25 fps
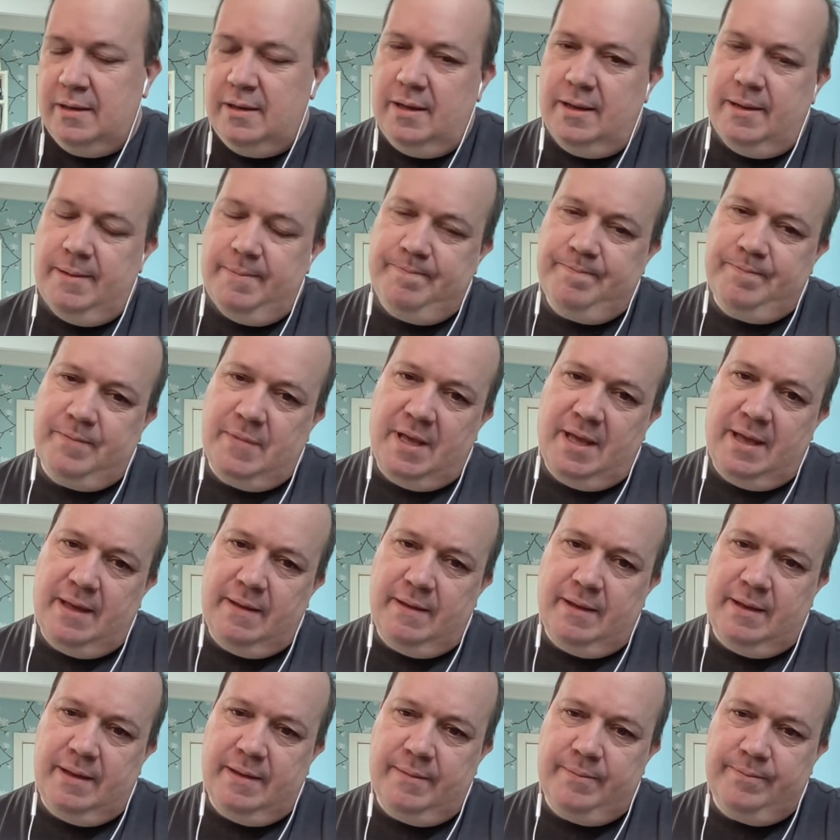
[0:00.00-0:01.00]
Um,
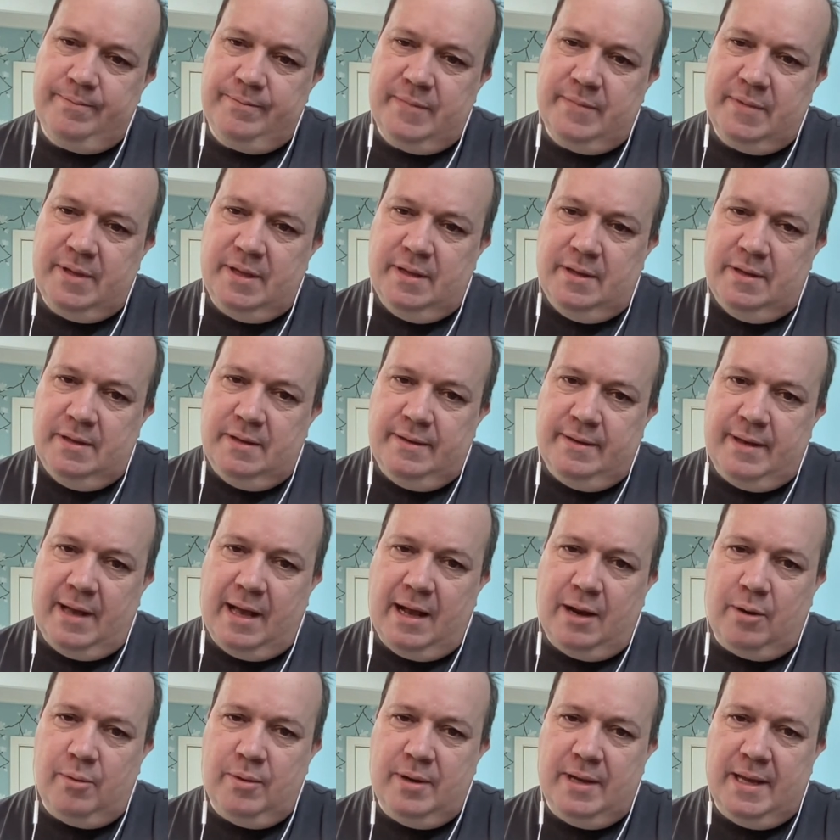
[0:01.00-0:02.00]
um,
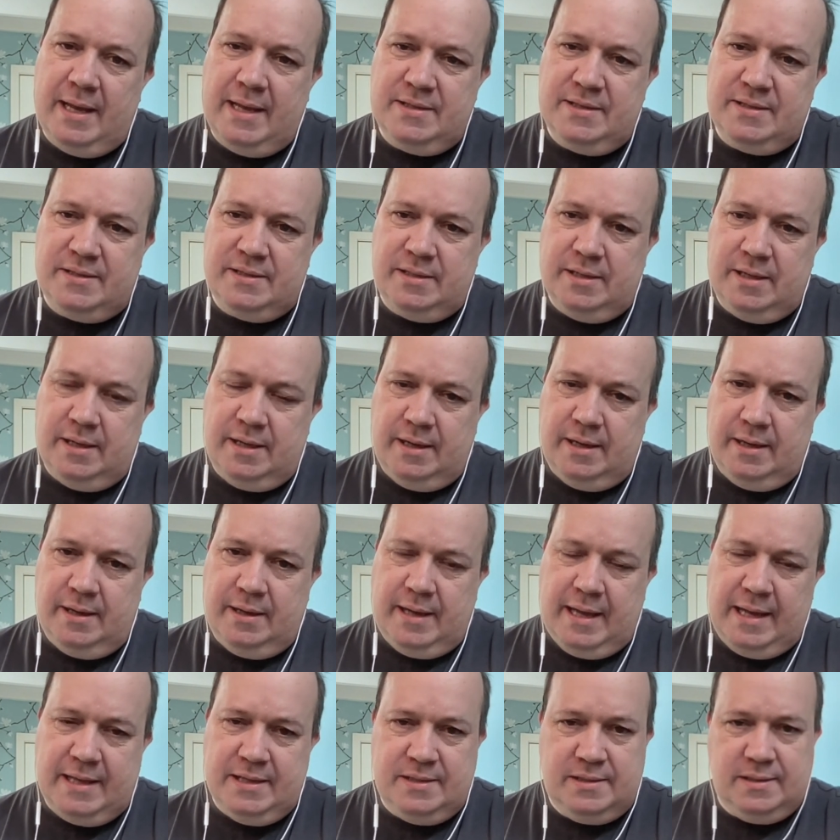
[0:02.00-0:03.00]
how has
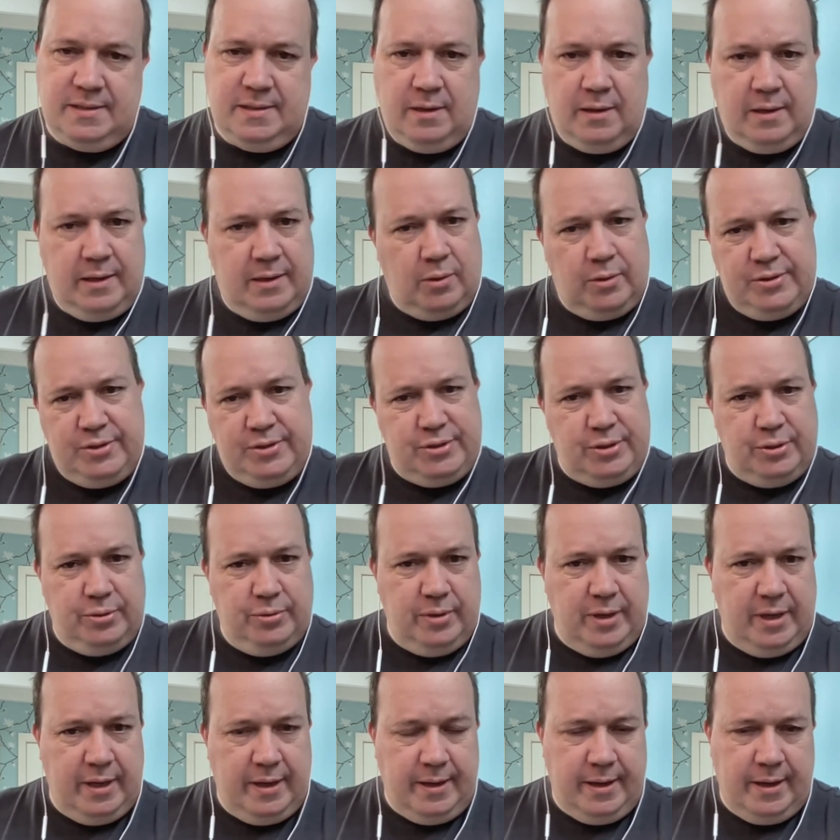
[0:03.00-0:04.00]
has
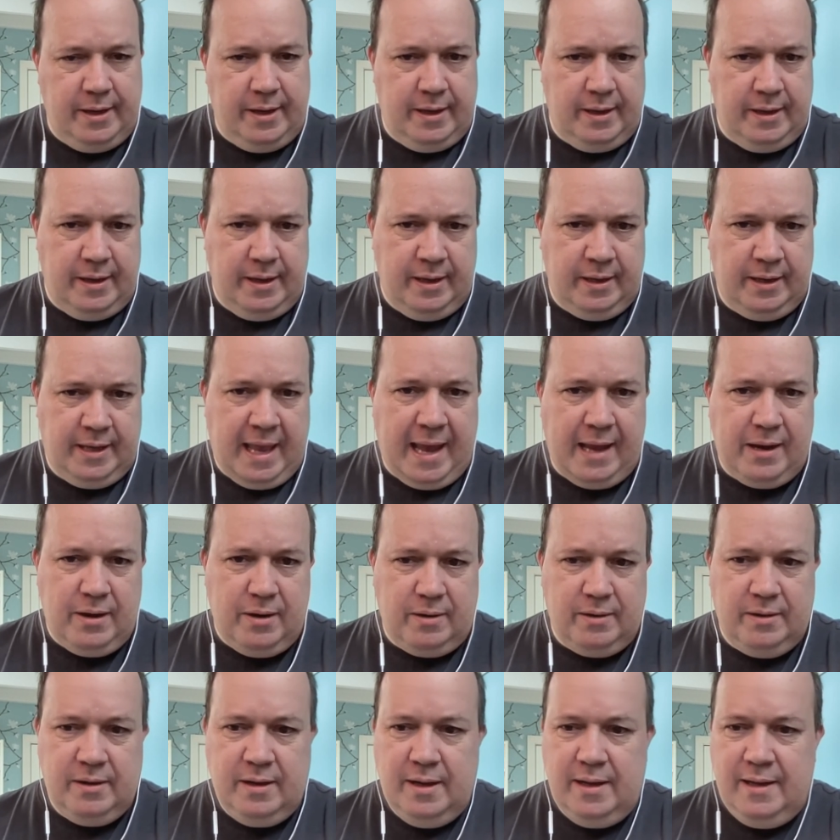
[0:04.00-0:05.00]
also
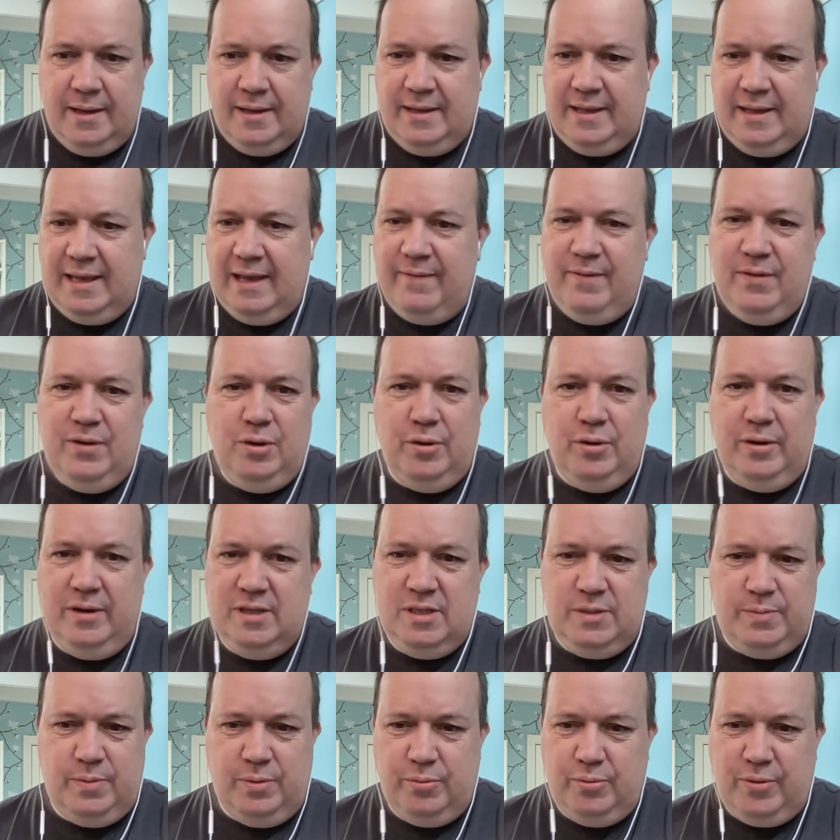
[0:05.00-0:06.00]
Canon giving you
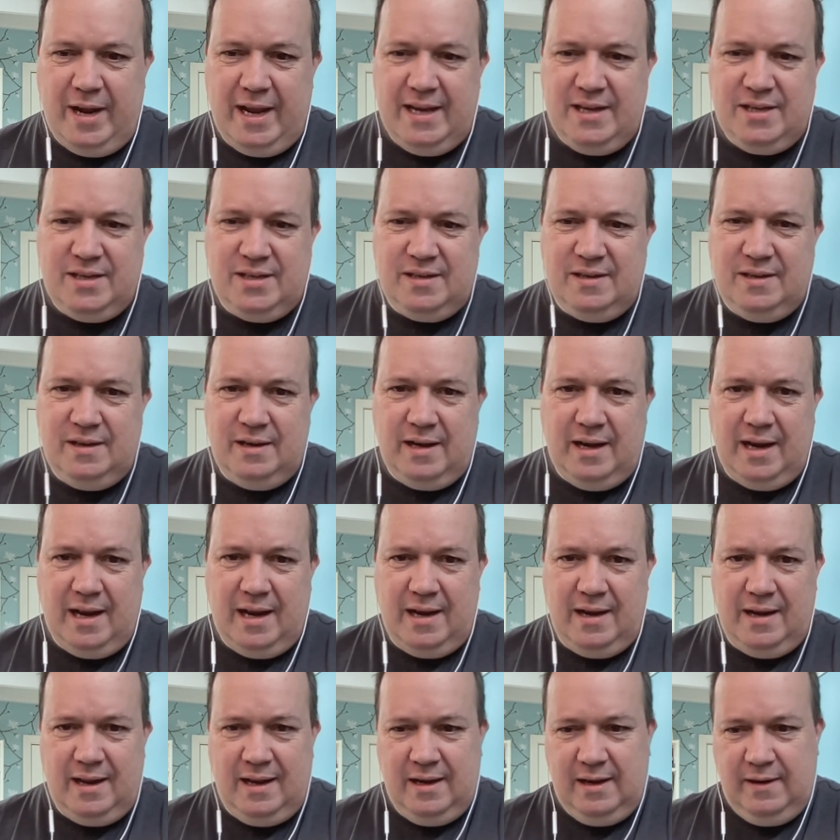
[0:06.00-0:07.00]
inspiration
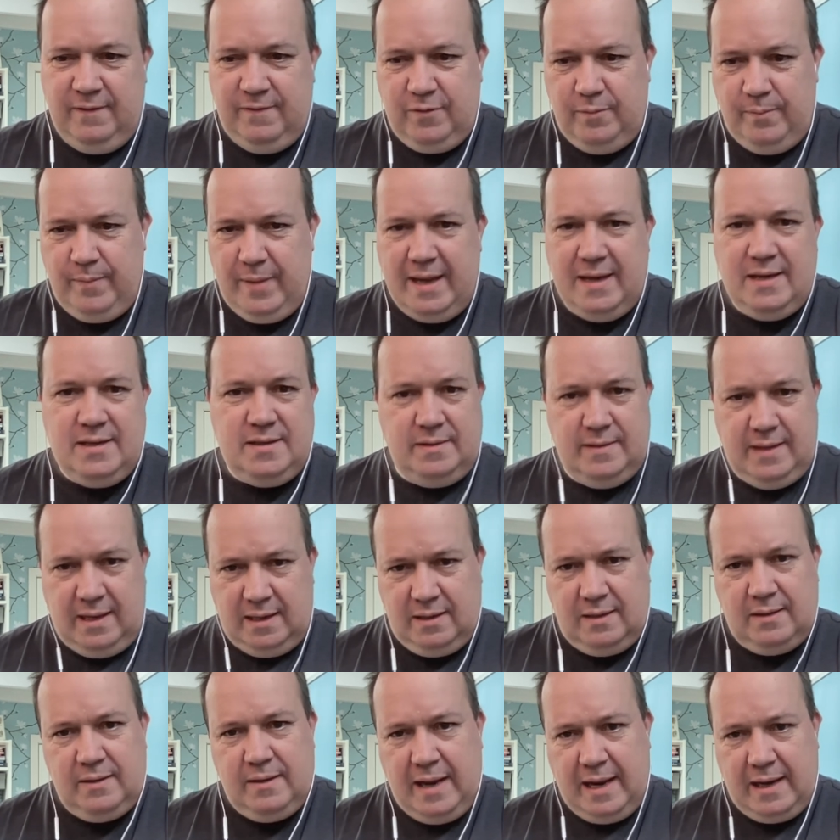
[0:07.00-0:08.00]
and, and information
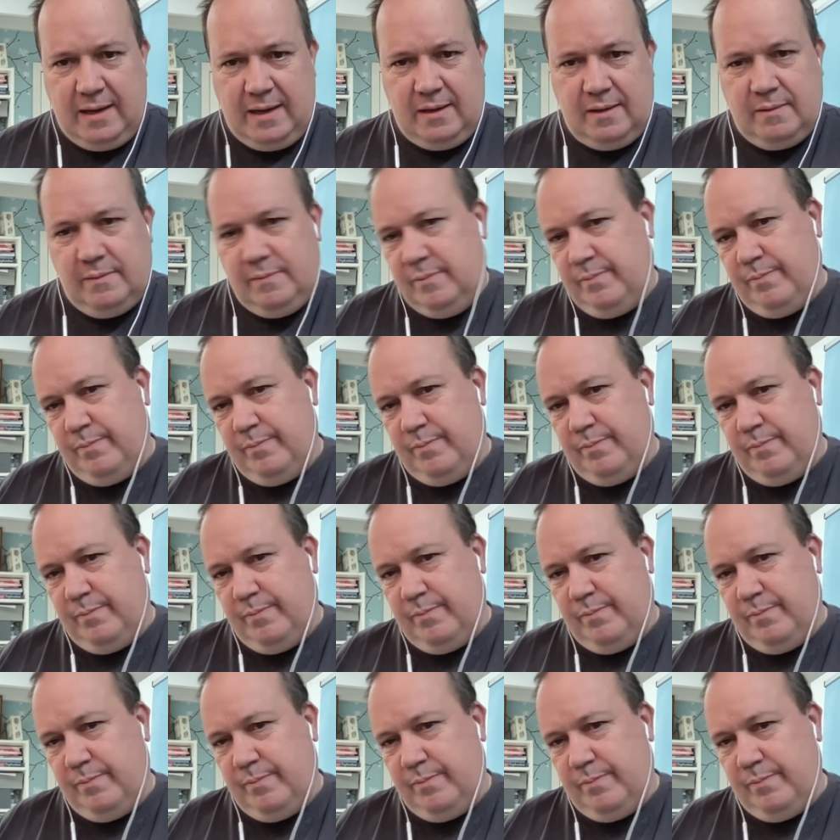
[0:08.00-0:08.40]
that that